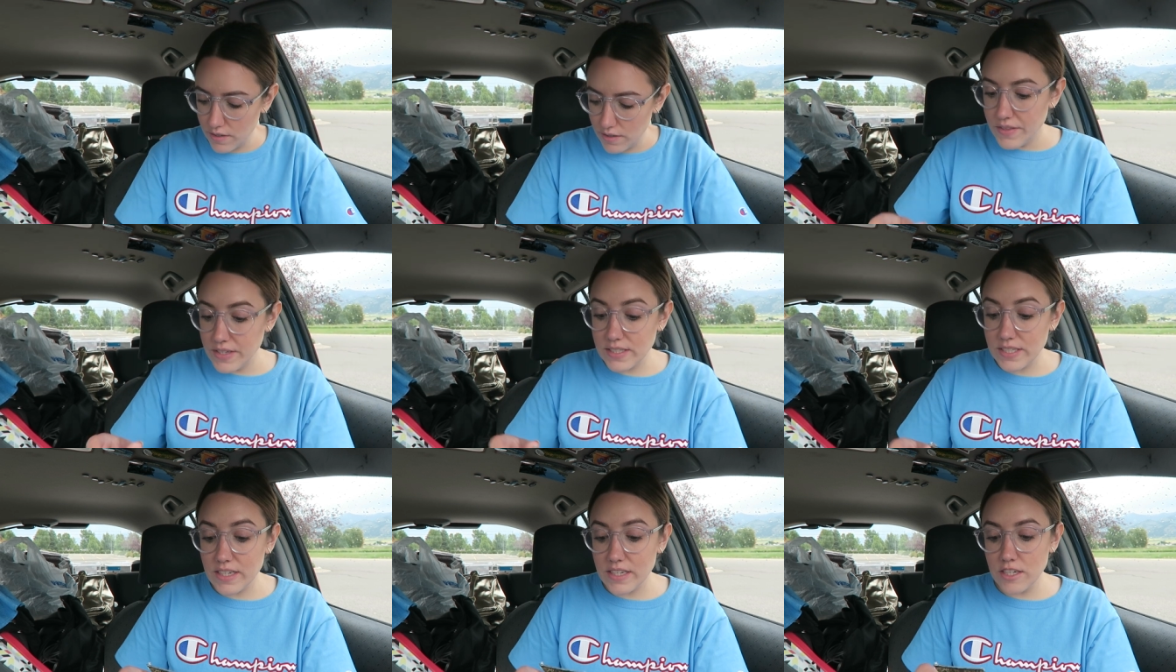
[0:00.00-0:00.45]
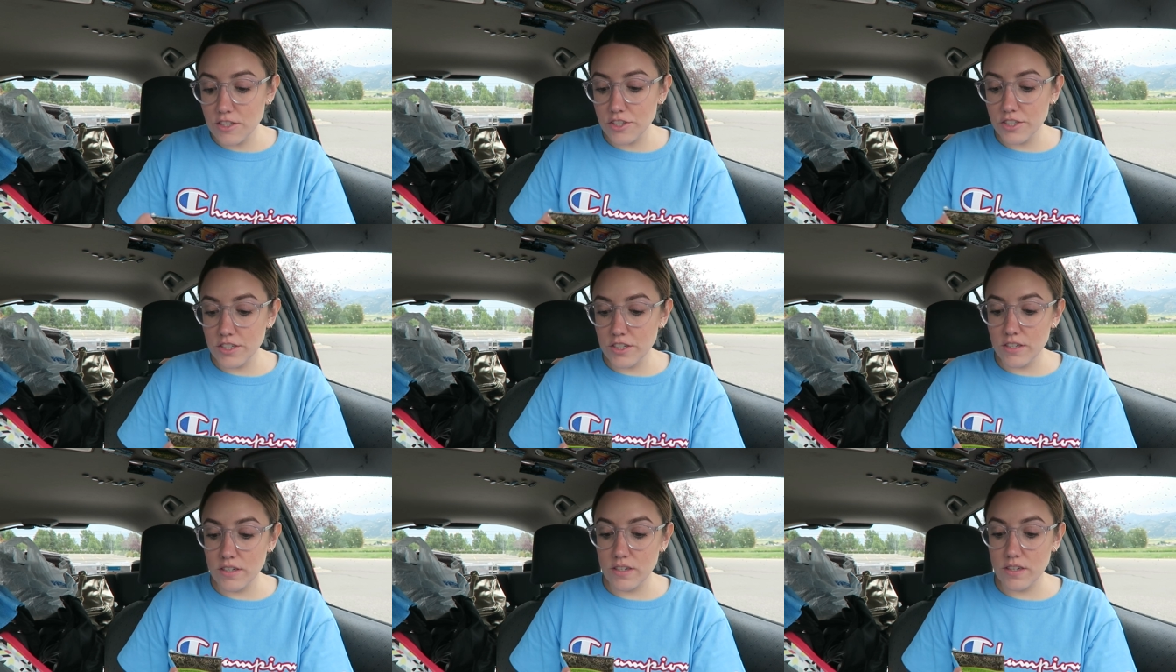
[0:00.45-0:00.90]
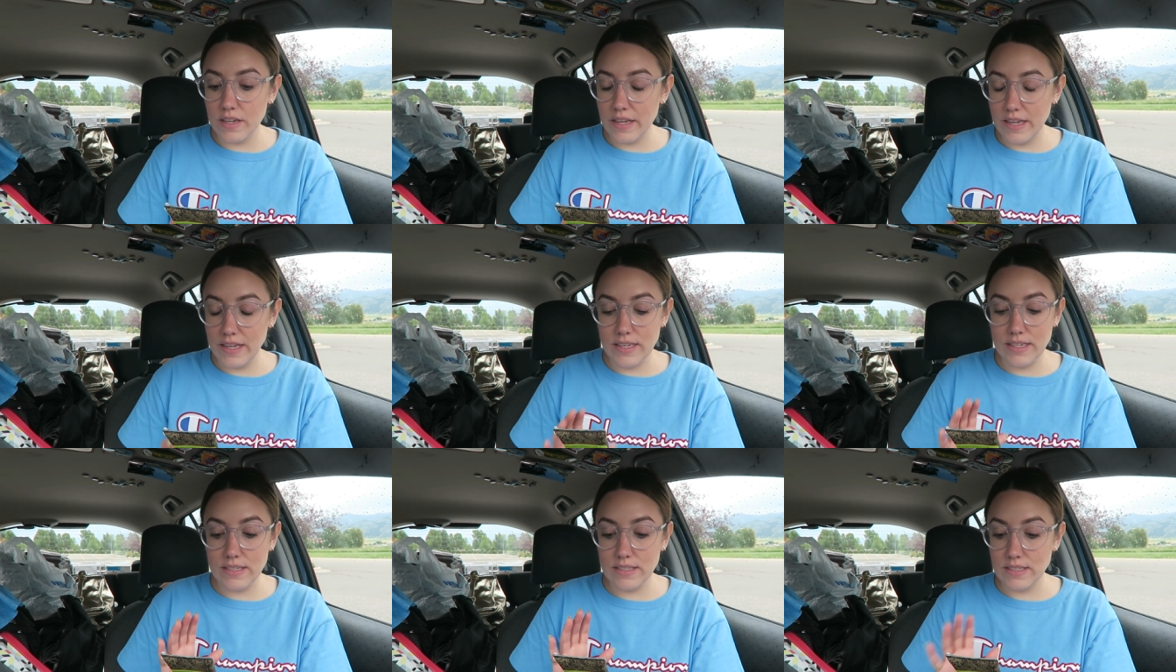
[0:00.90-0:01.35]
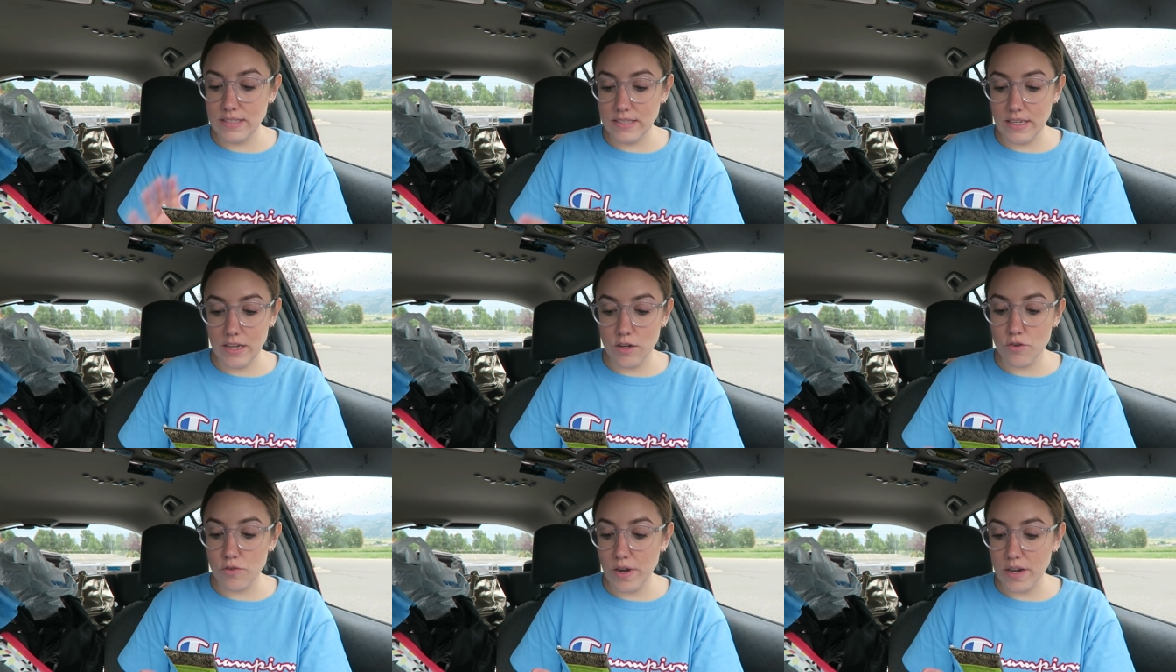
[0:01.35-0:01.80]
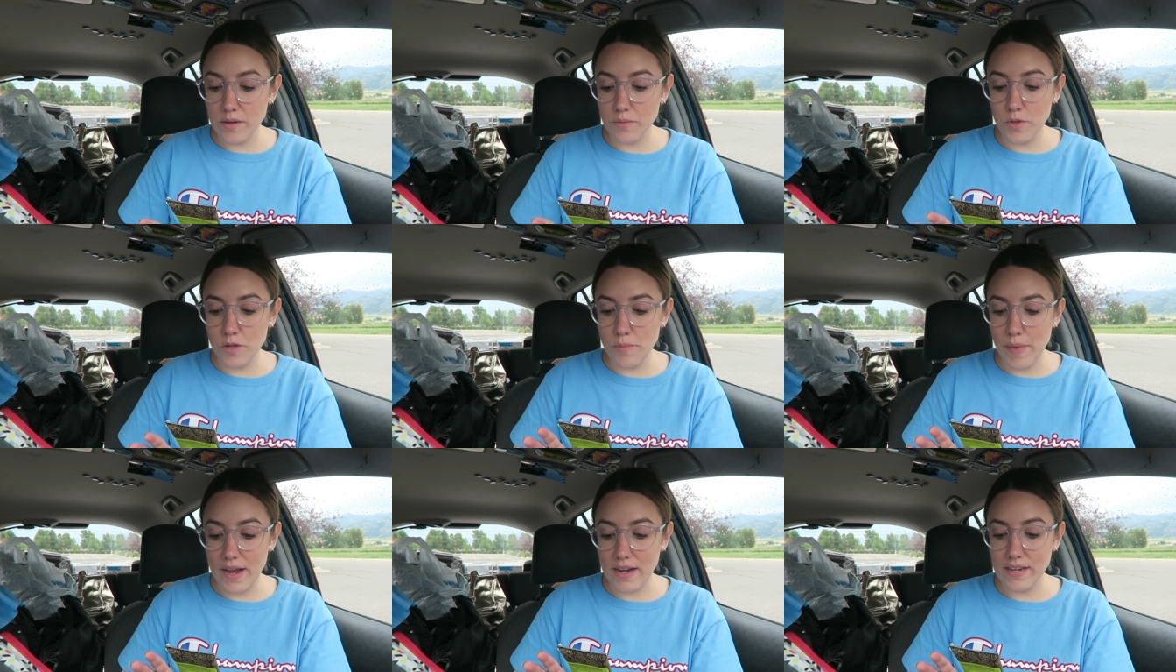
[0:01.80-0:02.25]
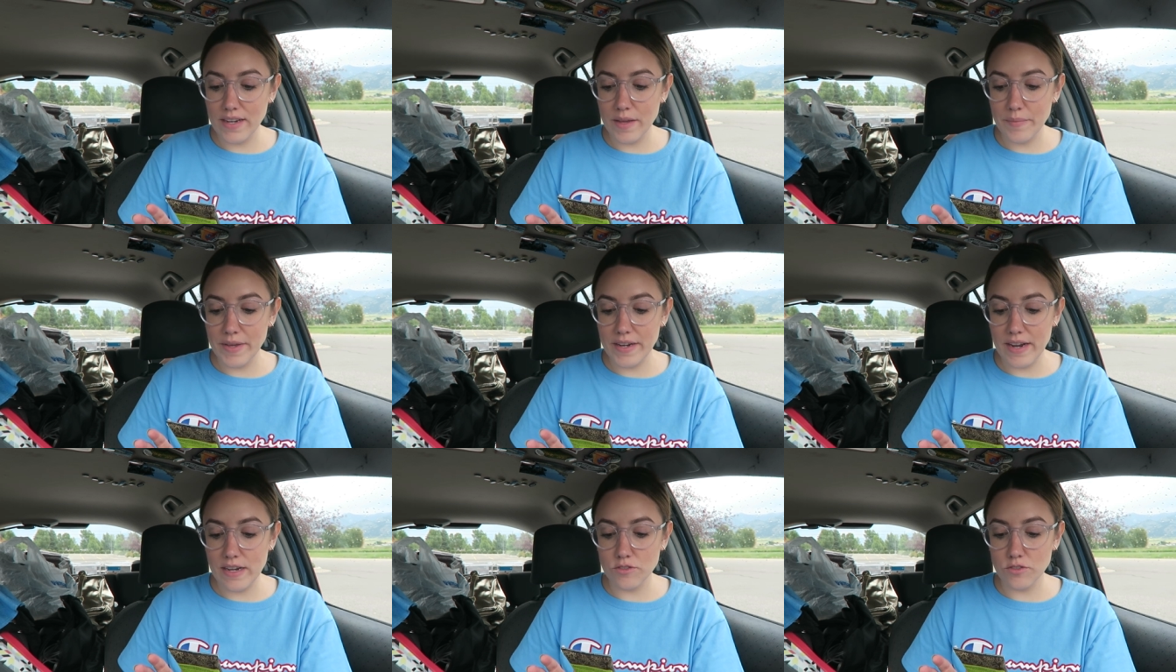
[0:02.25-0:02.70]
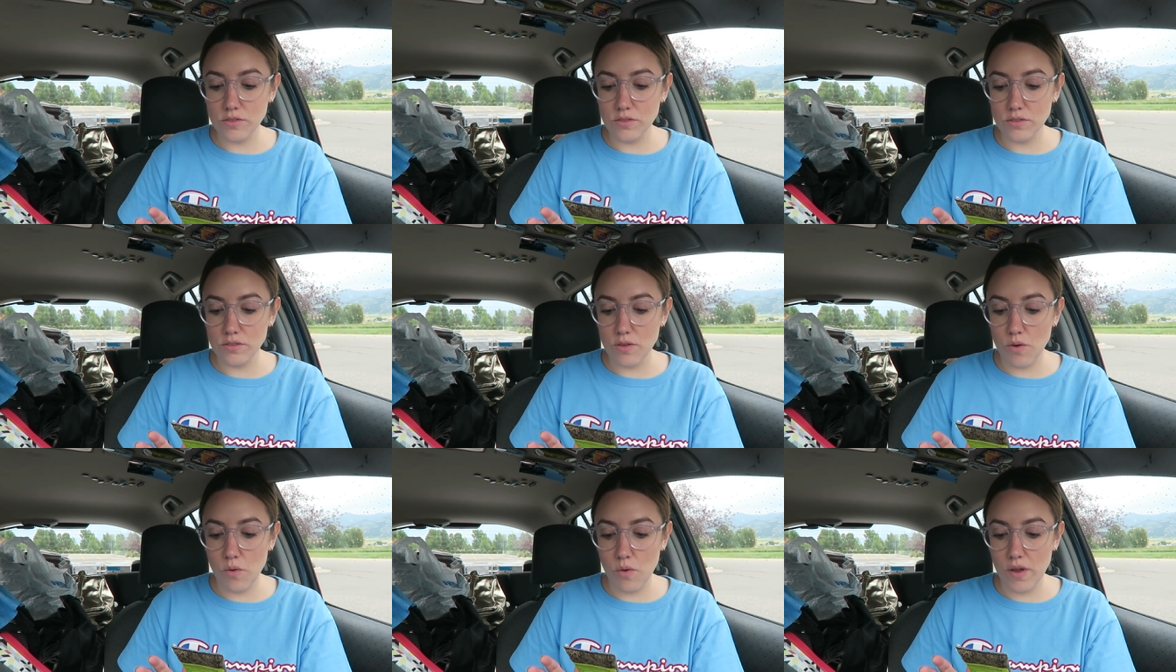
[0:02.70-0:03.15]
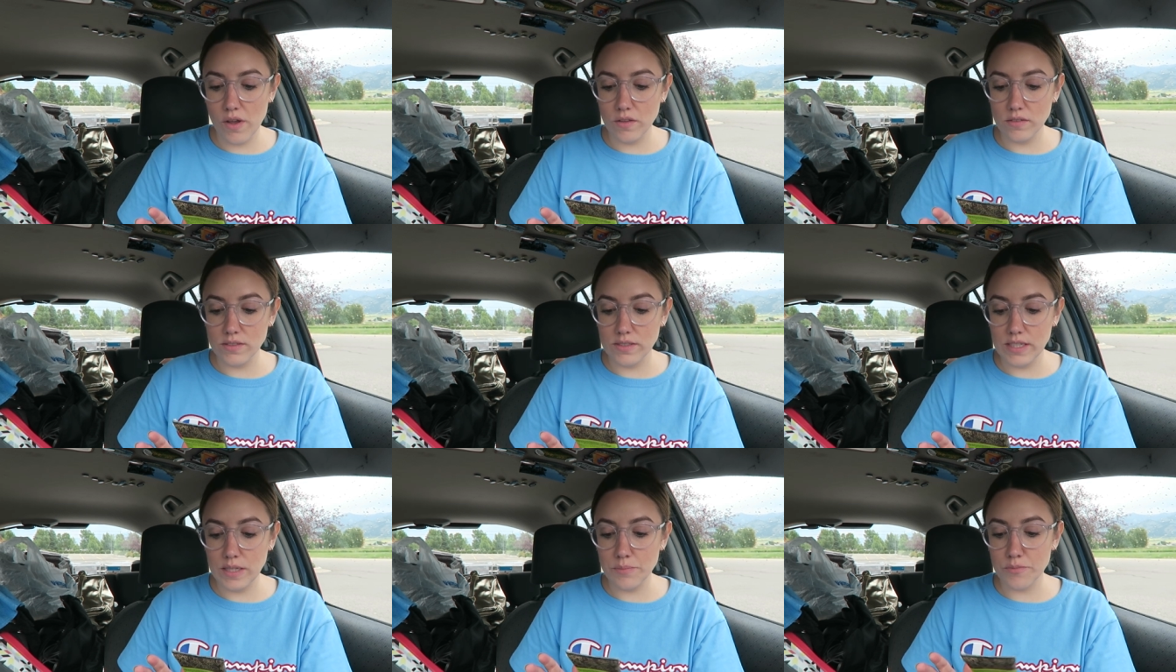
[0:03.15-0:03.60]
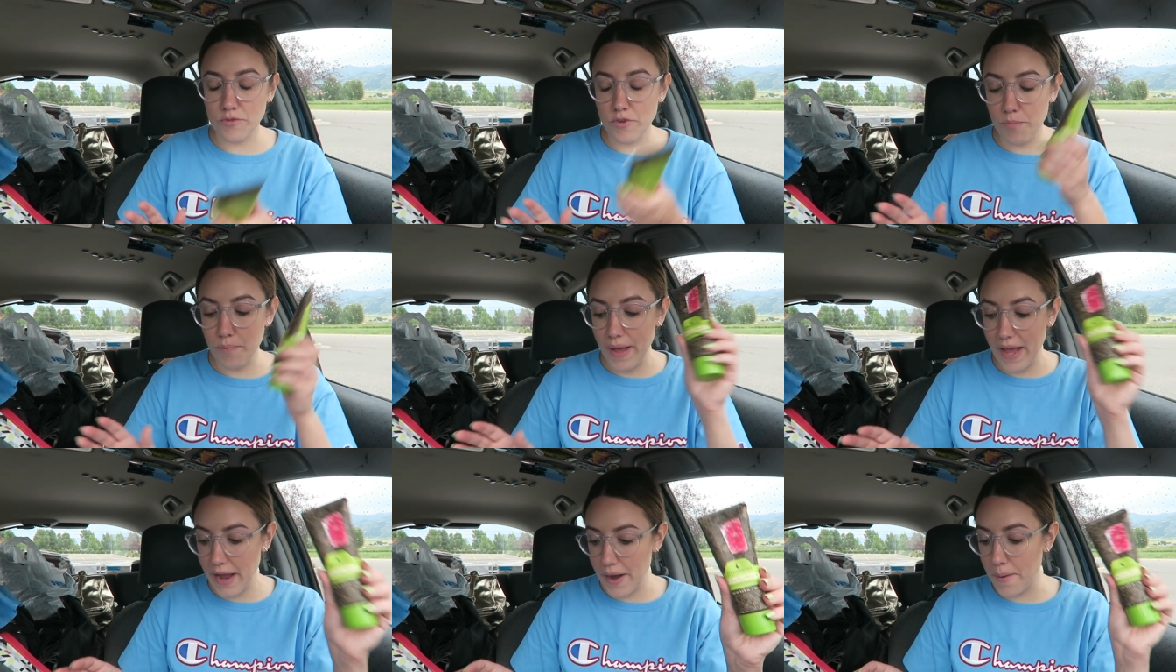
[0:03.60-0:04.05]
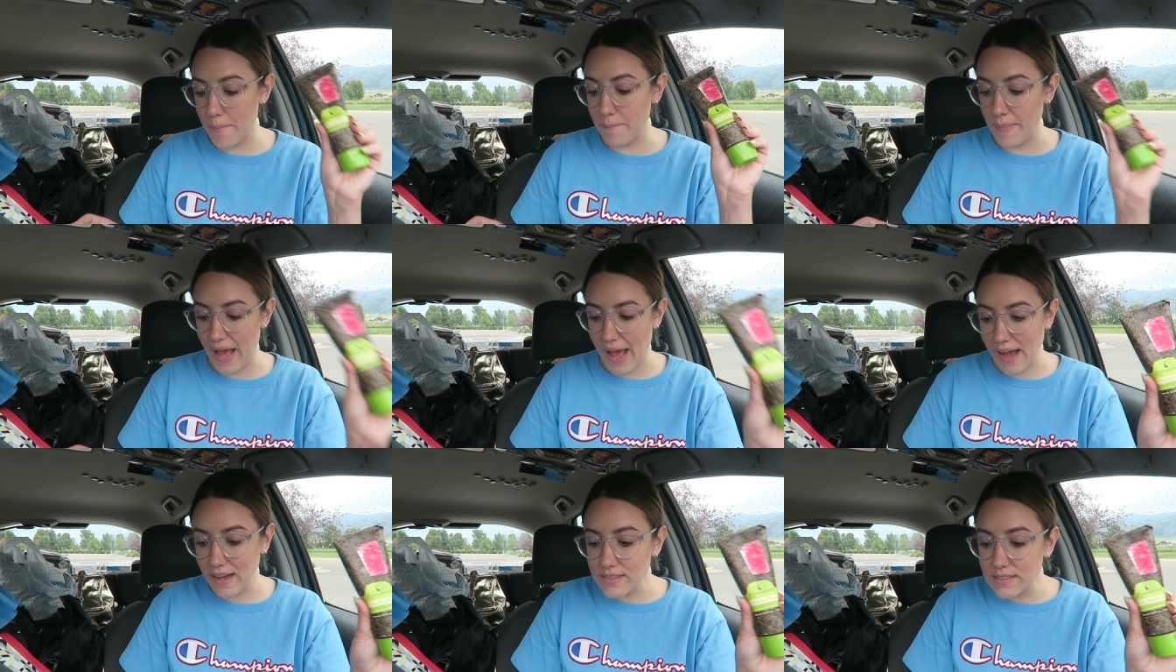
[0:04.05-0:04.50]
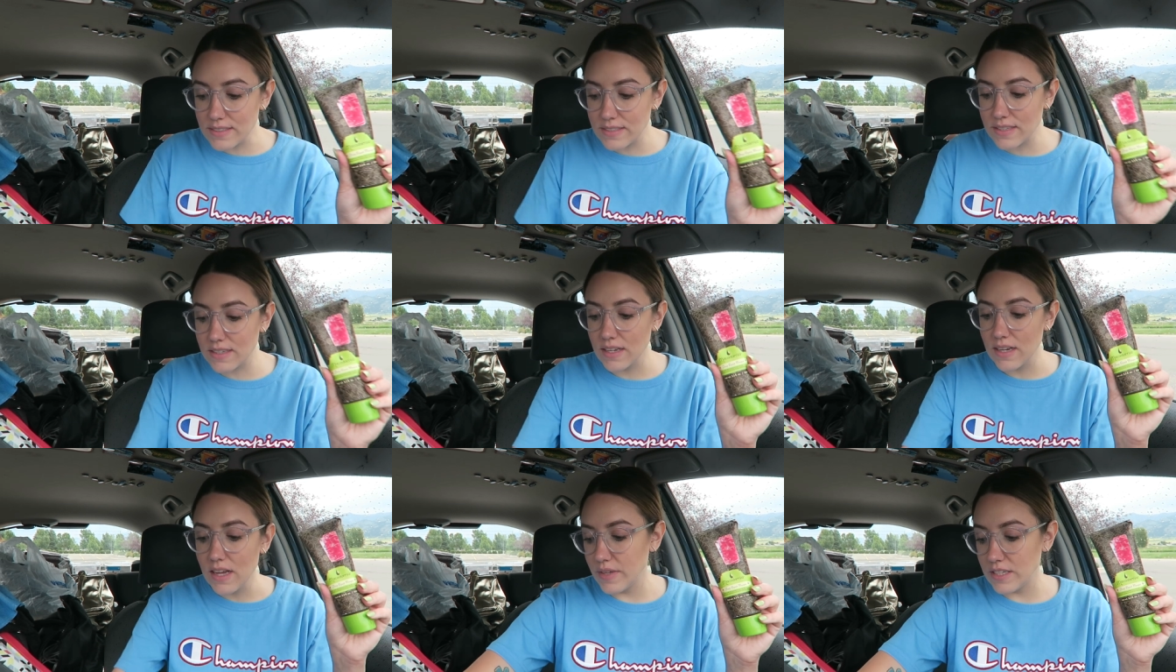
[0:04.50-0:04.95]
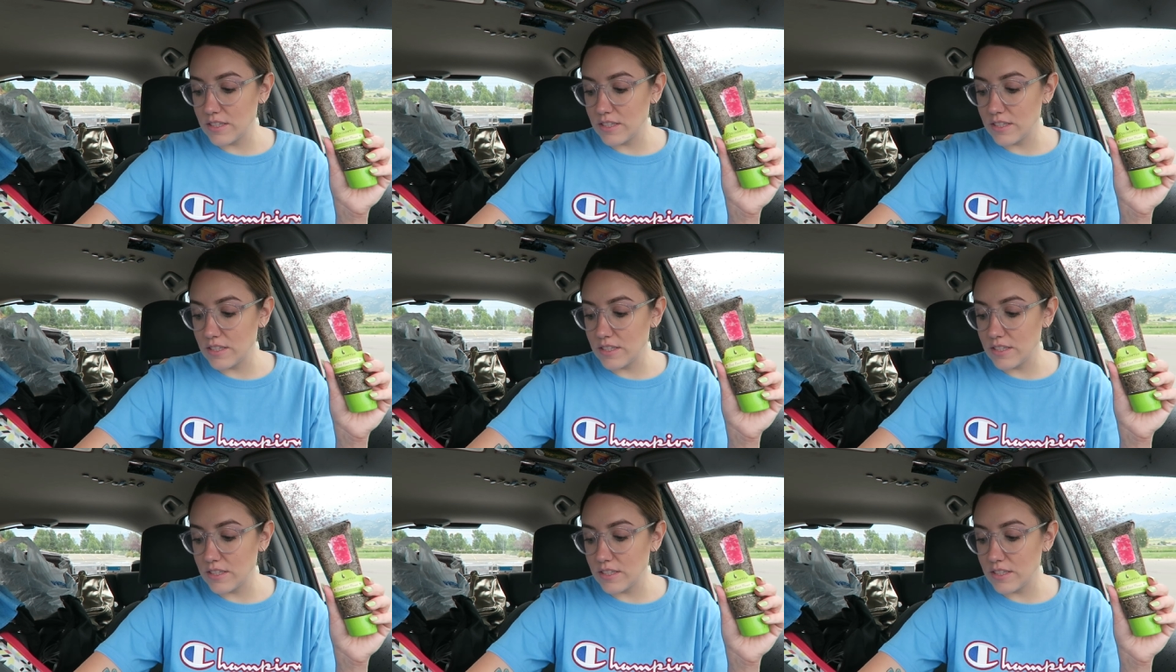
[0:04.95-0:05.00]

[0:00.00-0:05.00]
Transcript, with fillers: This conditioner is incredible, Macadamia Natural Oil Deep Repair Mask.